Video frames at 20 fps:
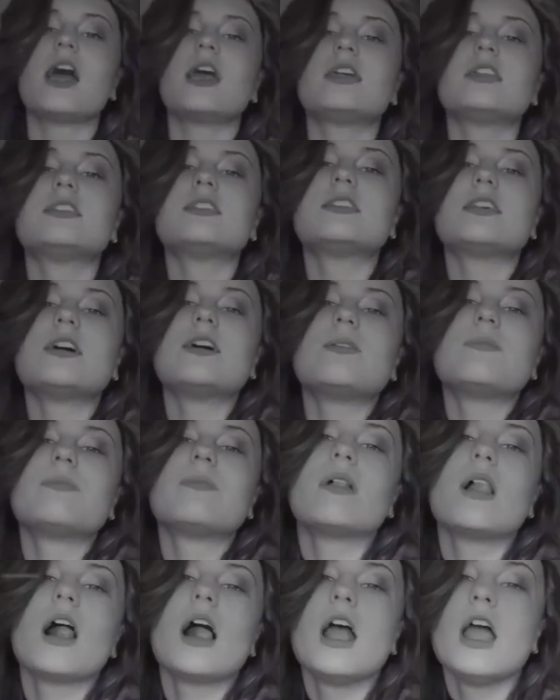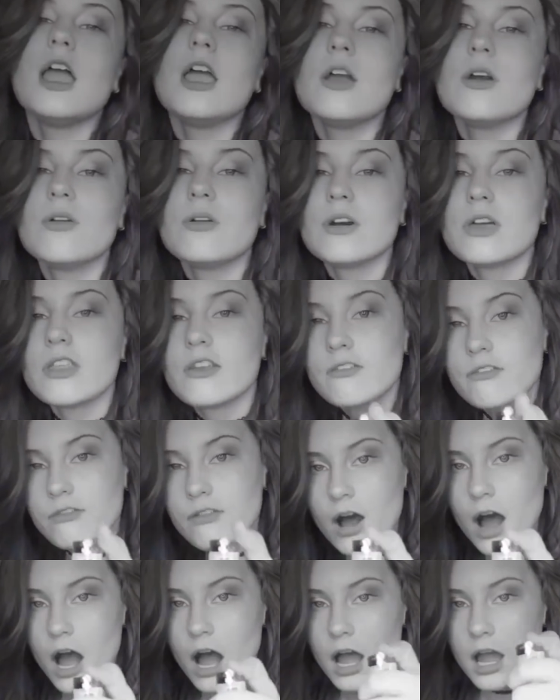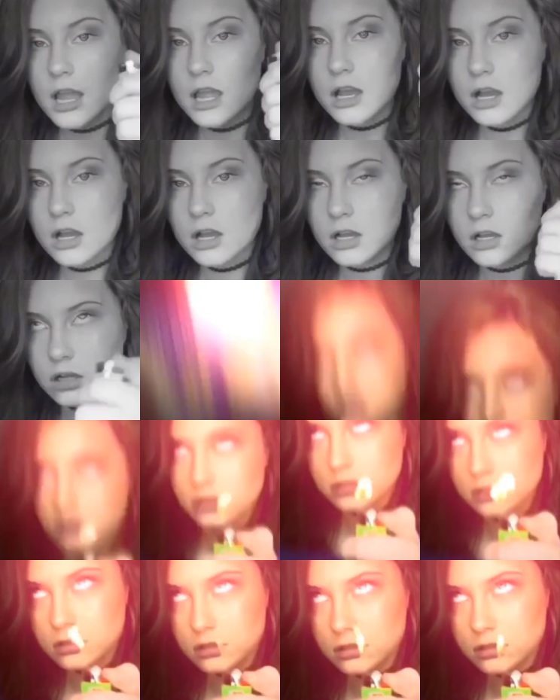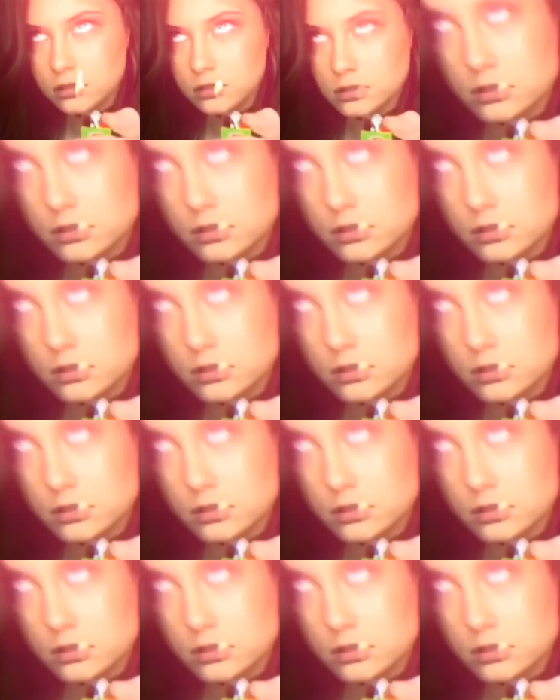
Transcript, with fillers: I muted the video because I don't want to get